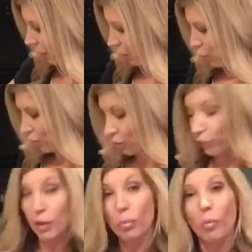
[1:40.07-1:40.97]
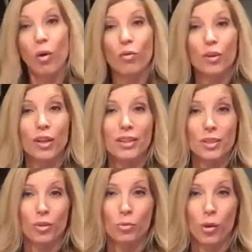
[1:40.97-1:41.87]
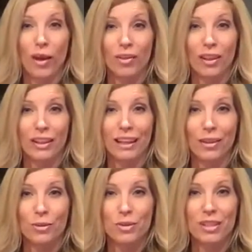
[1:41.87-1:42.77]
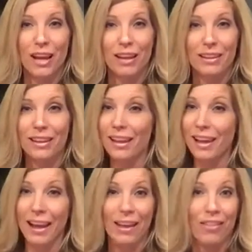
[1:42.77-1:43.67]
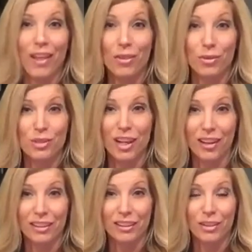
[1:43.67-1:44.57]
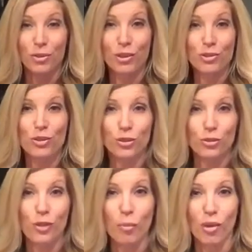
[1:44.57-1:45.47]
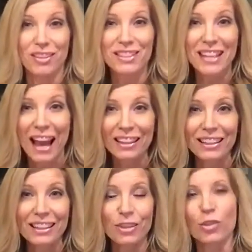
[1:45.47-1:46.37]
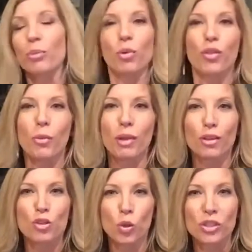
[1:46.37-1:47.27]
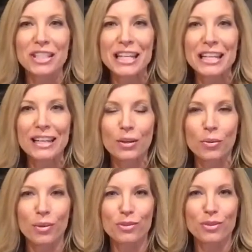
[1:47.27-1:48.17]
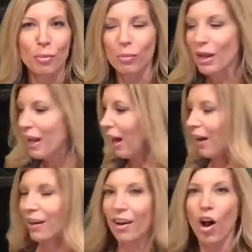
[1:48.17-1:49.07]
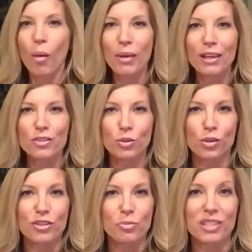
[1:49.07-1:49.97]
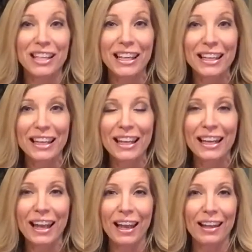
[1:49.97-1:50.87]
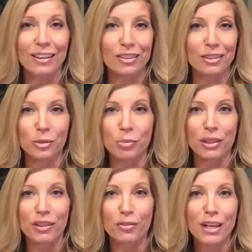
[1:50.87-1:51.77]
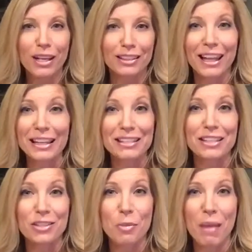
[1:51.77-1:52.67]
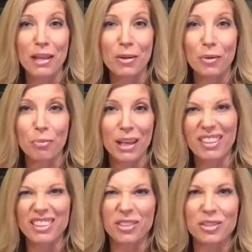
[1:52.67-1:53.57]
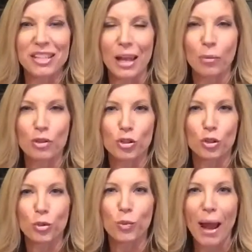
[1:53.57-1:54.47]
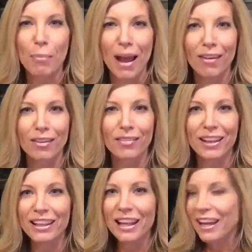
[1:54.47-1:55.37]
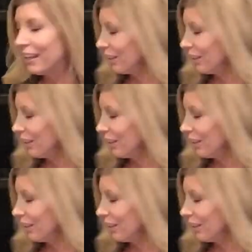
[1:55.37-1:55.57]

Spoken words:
you just flip them over until they're browned on the other side, and then they're done. You can serve them with a salad. You could put them in a tortilla with some hummus or some tahini and a little bit of lettuce and tomato and make a little sandwich or a wrap out of it.